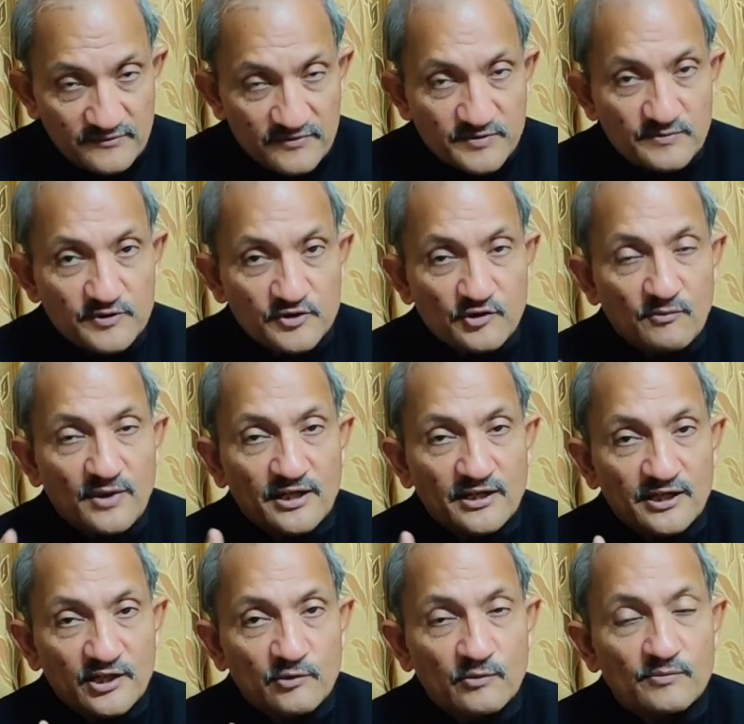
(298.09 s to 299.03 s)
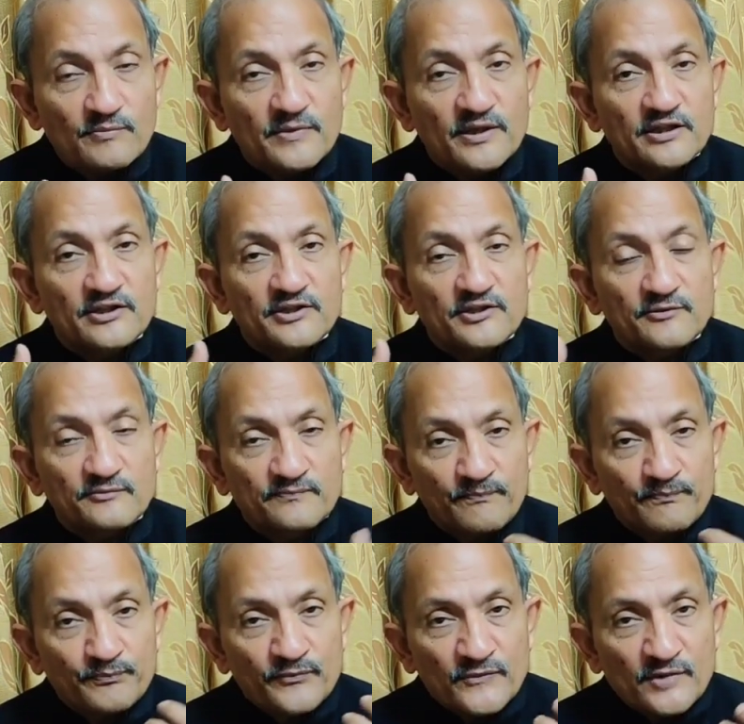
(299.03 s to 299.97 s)
which means you're buying equipment,
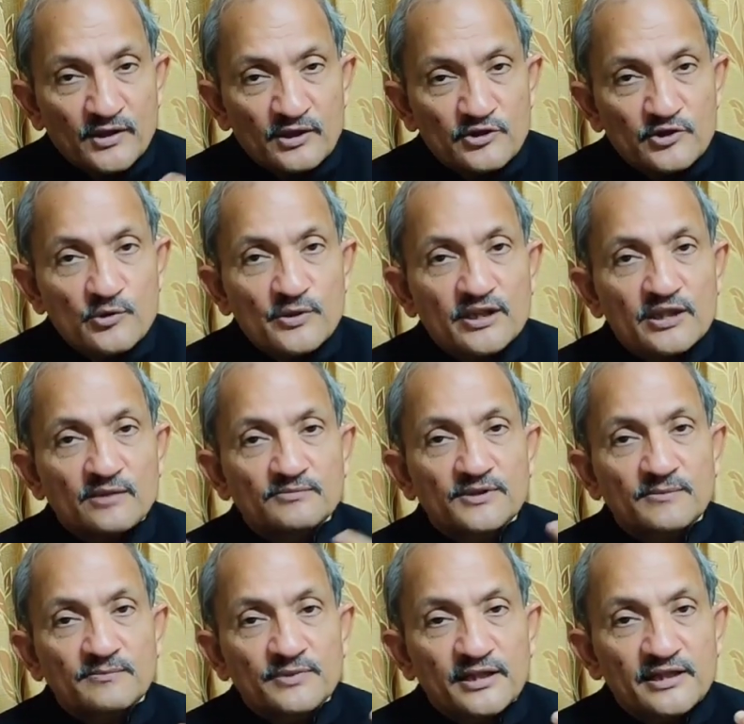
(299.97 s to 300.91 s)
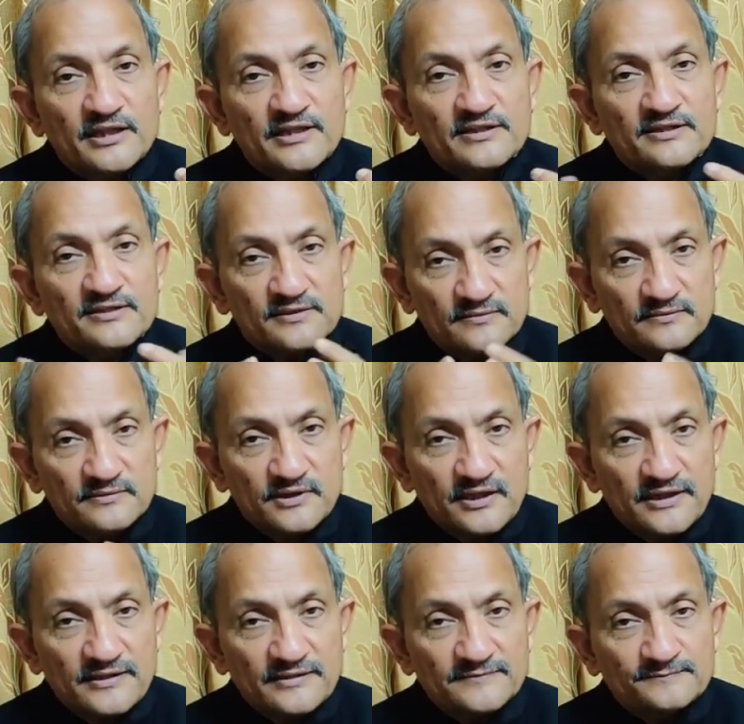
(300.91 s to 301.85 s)
you're doing place,
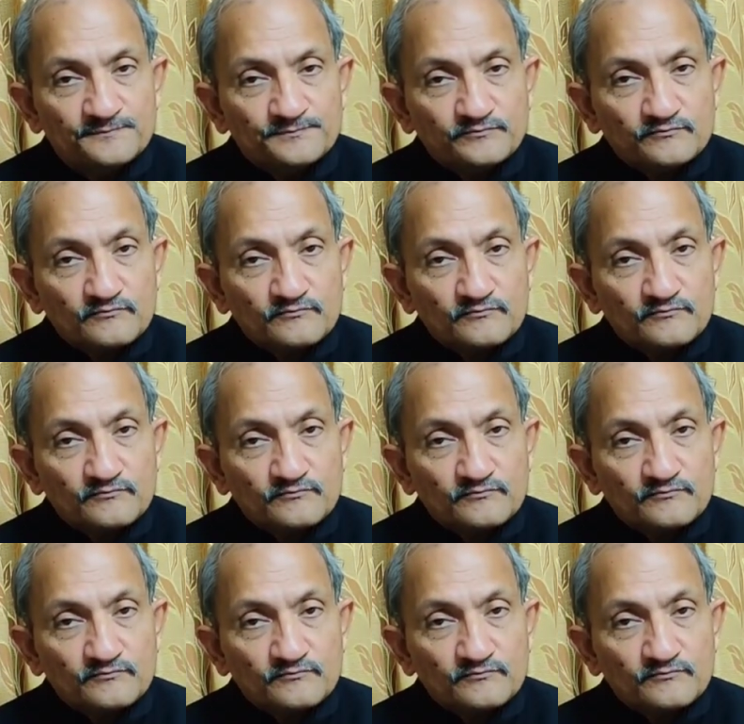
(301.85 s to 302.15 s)
right?